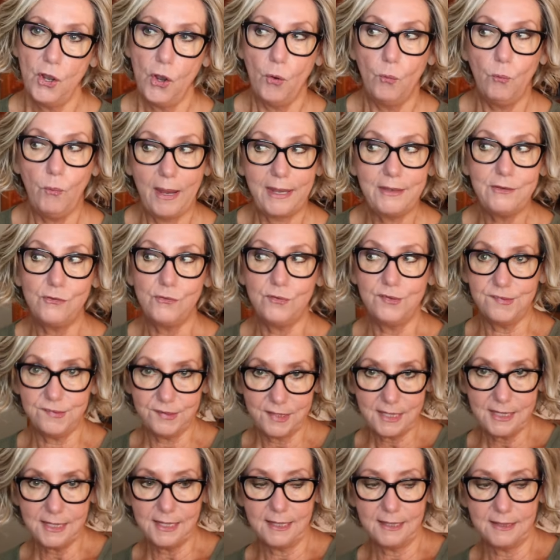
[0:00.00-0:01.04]
When you
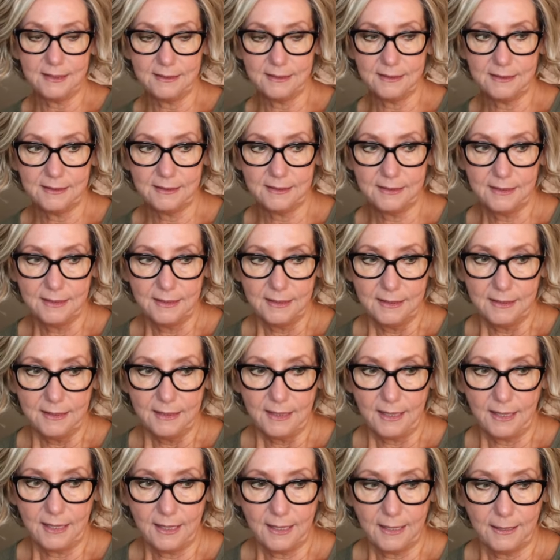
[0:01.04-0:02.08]
see it,
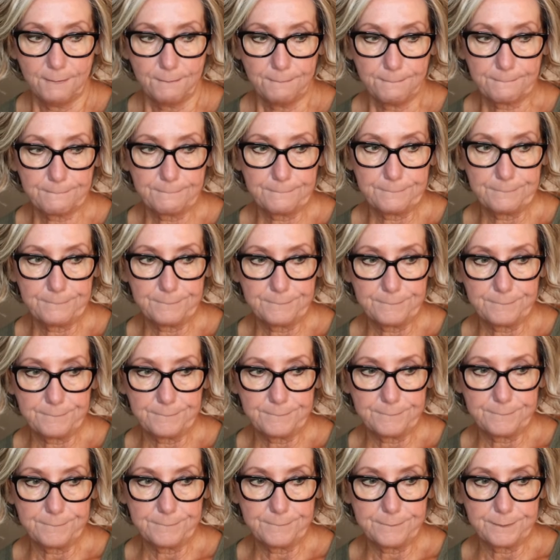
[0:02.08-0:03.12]
um,
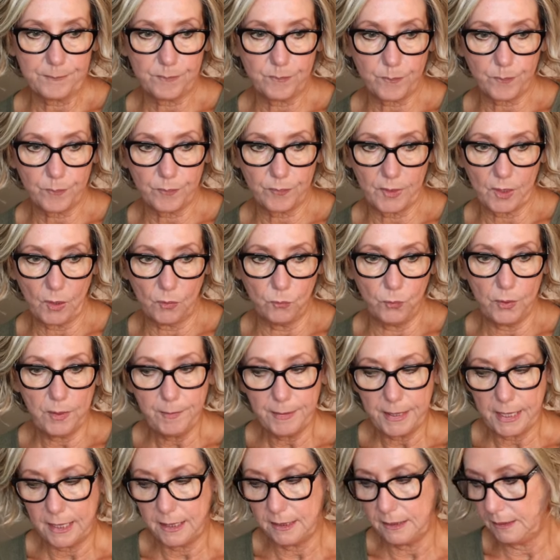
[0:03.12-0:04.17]
we
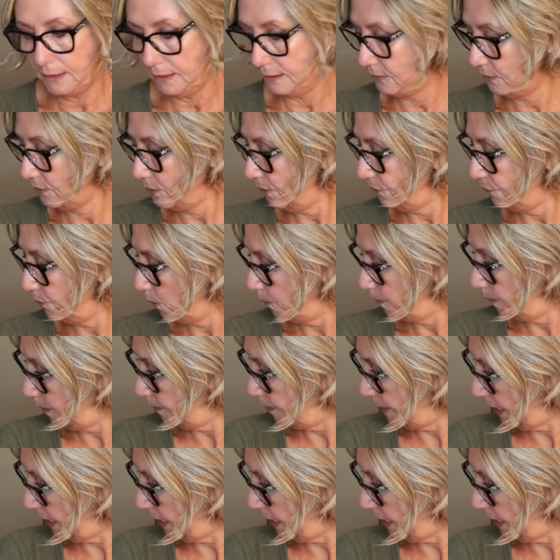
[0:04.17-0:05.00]
may, I don't know if we'll be